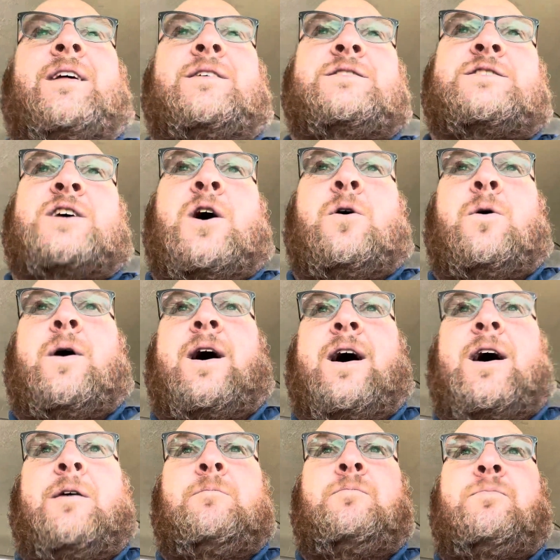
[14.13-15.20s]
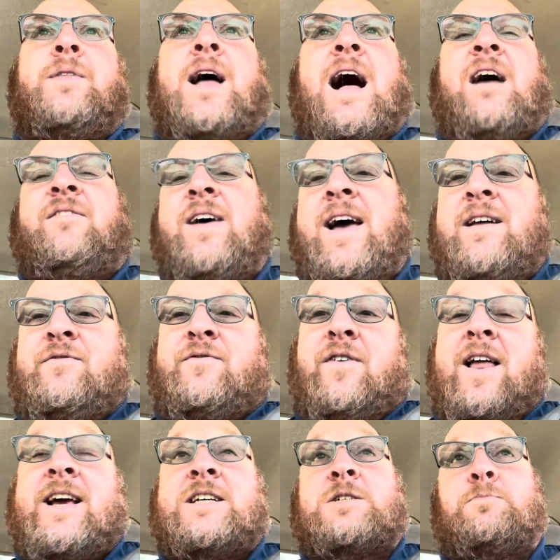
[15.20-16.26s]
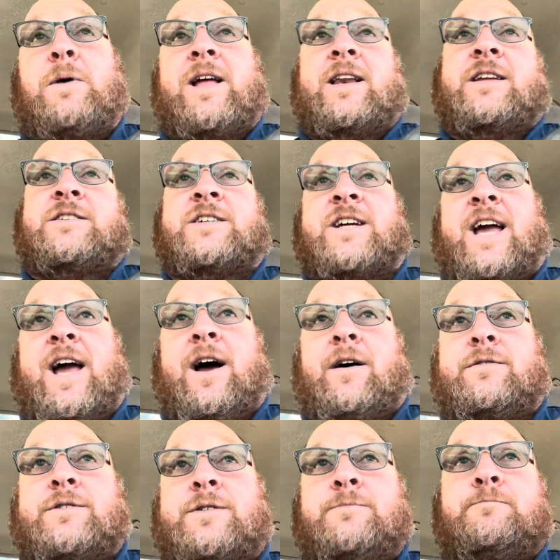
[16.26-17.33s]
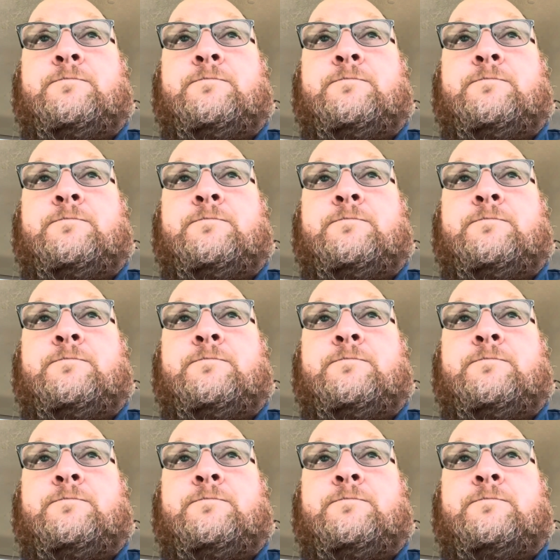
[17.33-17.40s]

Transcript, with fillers: So um, I've had flex spending accounts.